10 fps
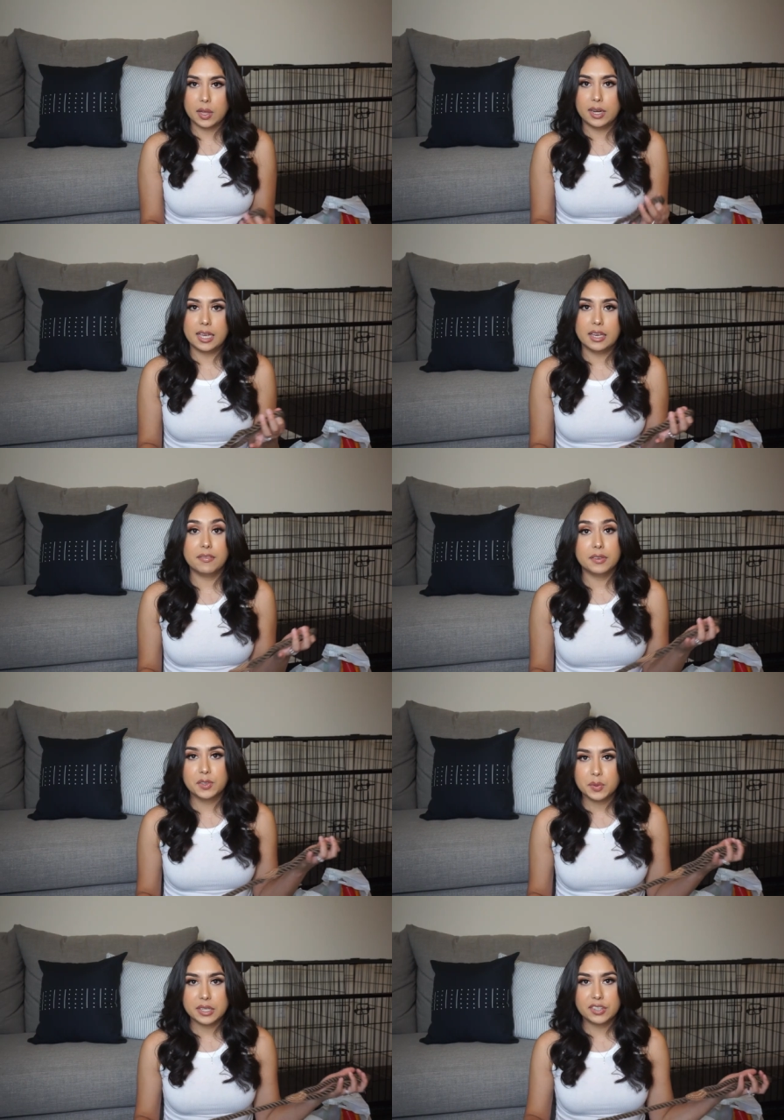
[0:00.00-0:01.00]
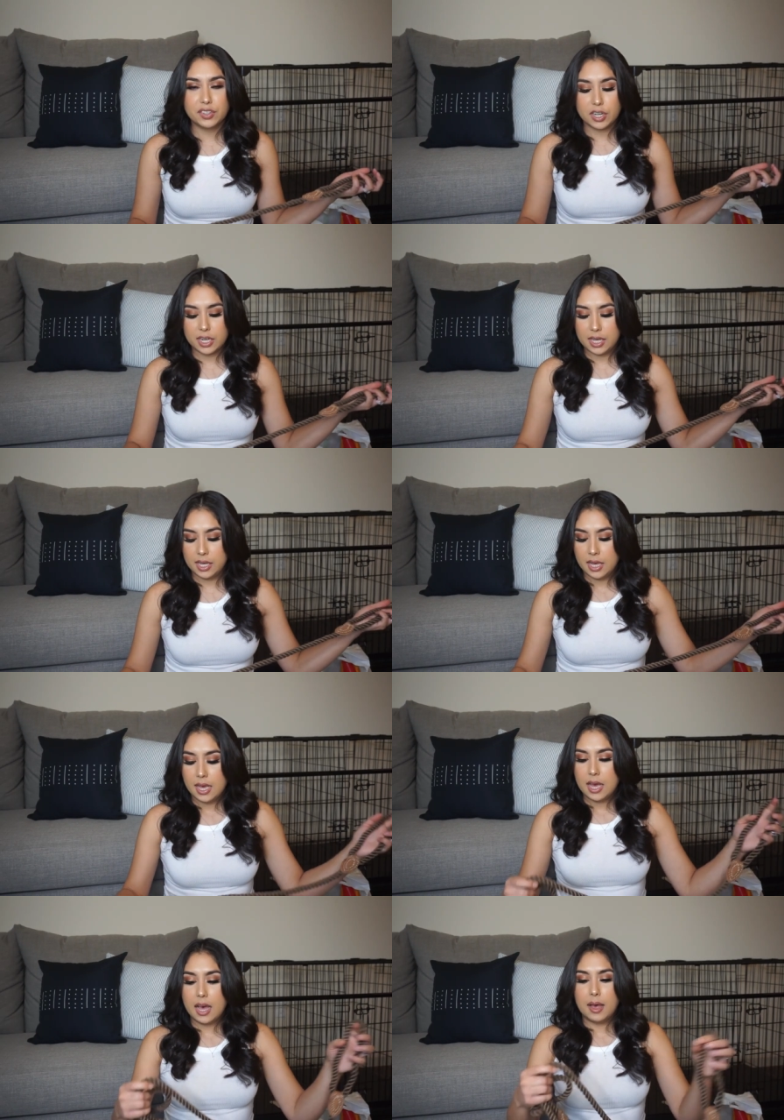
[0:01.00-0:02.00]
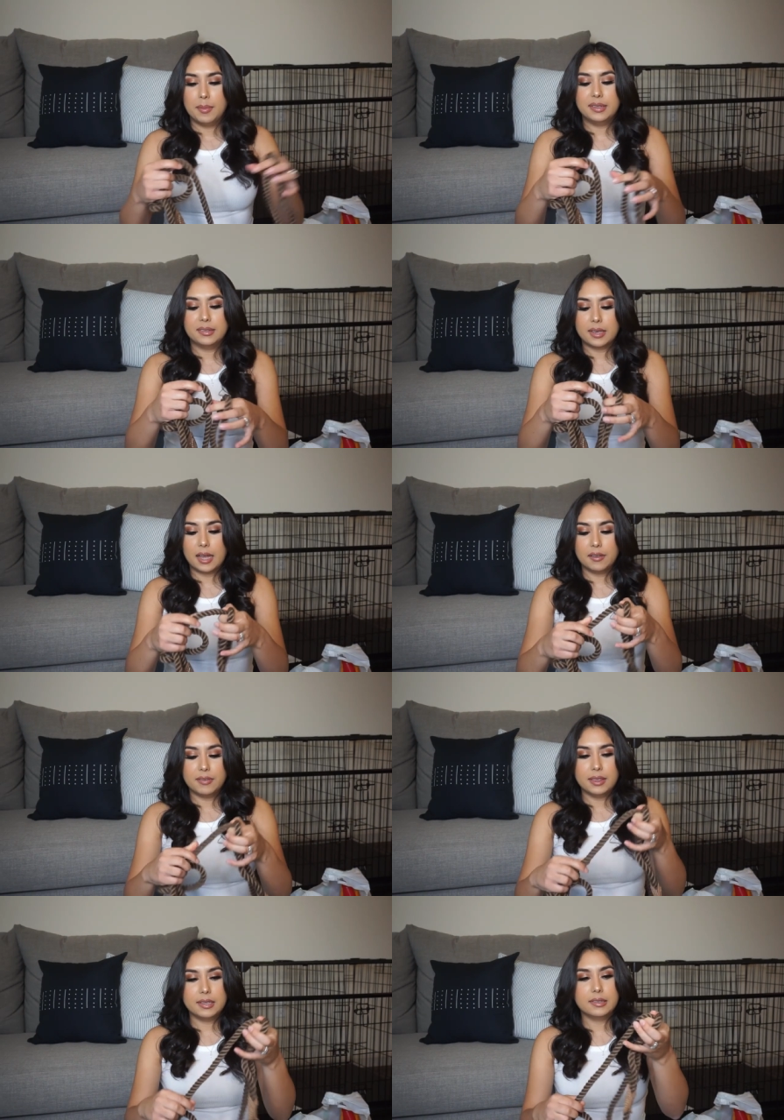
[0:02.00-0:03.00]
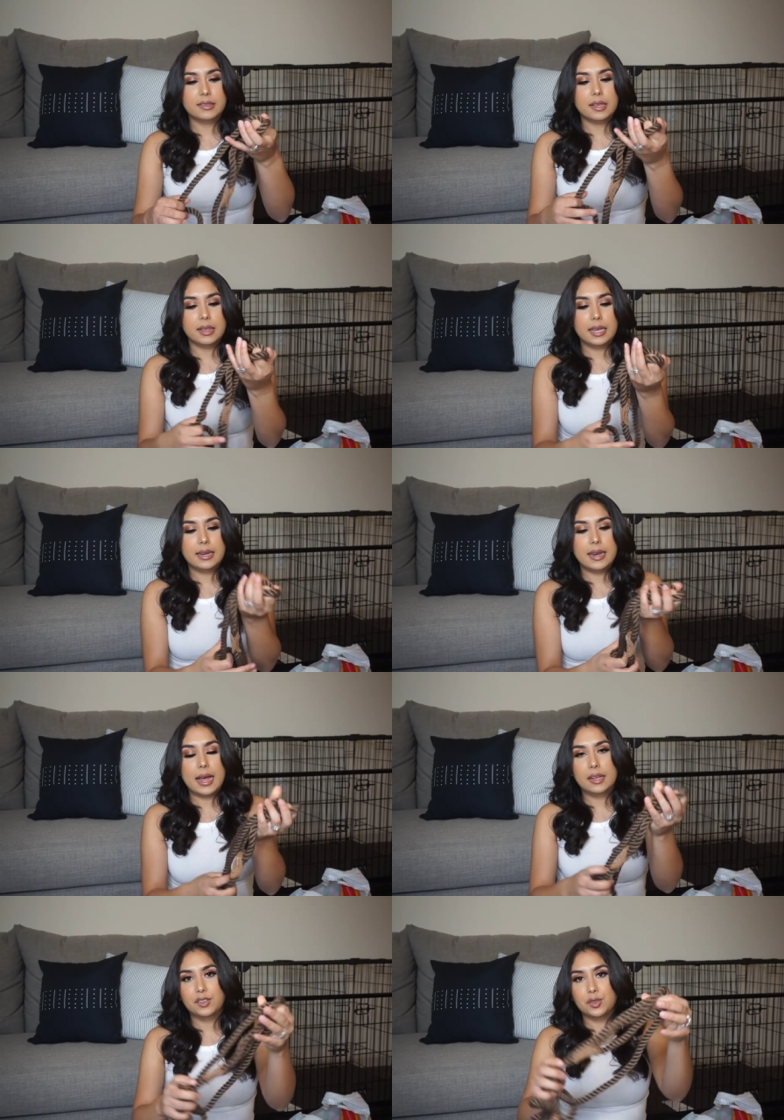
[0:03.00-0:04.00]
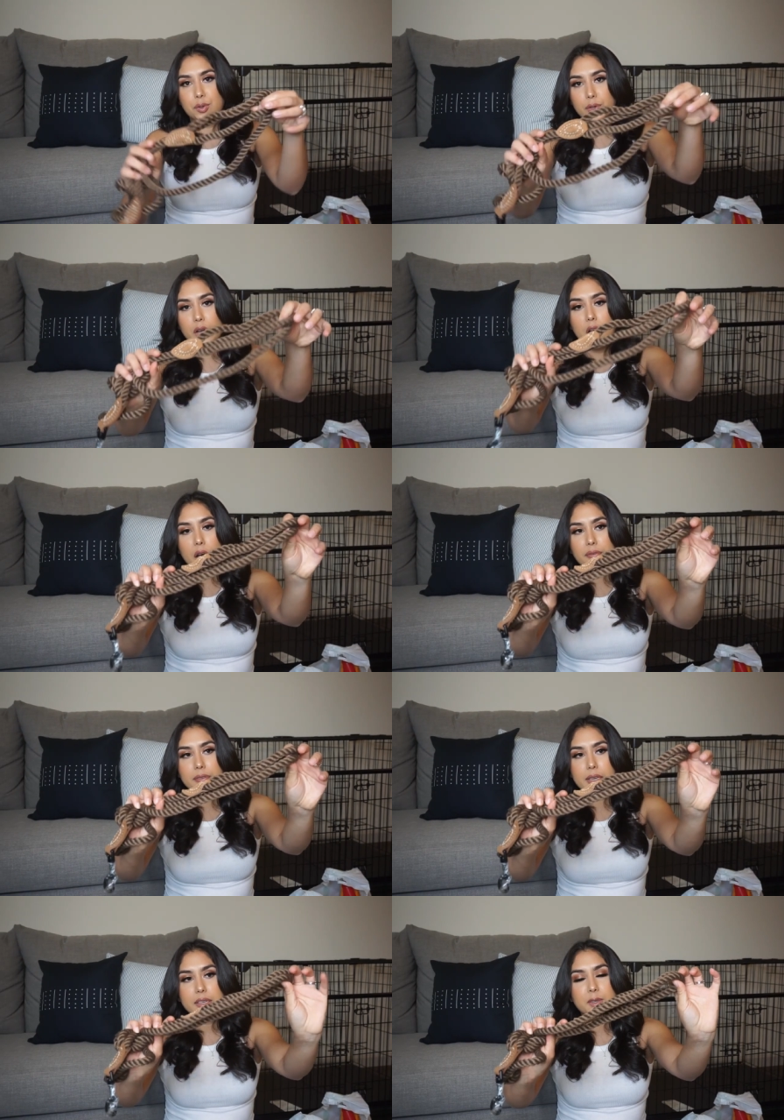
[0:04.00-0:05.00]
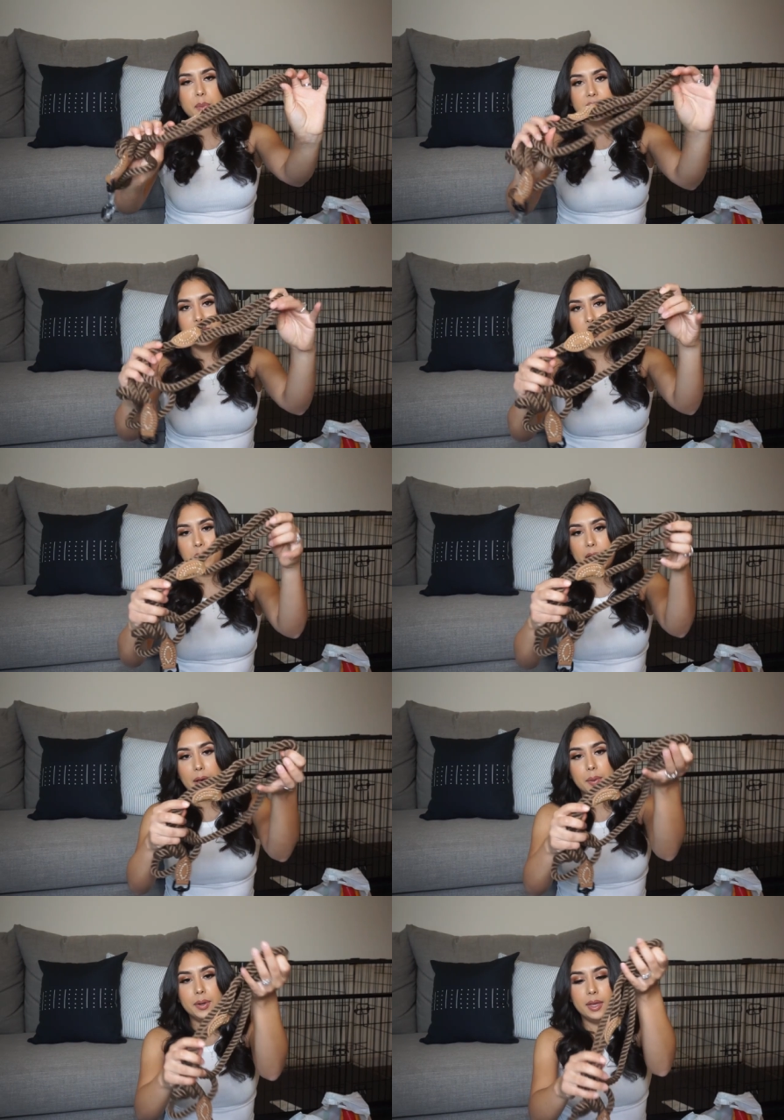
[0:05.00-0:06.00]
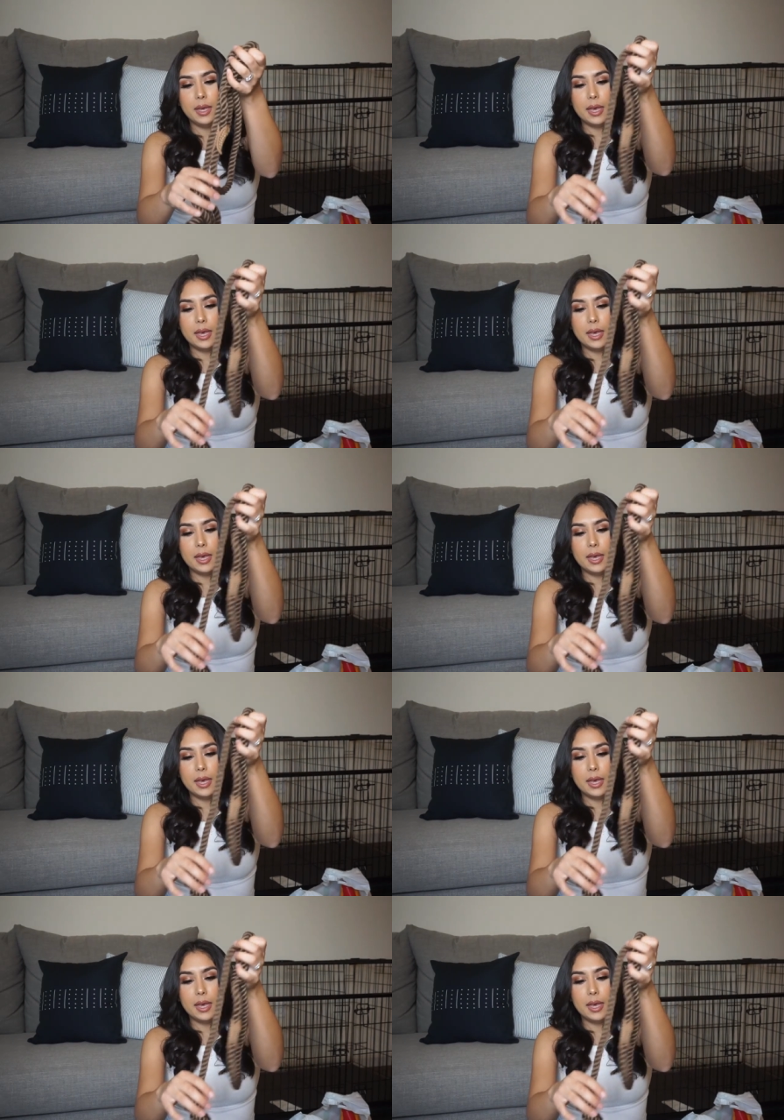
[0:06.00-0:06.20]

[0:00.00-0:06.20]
quality. It feels really sturdy. Um, it's kind of in this like natural coffee espresso brown.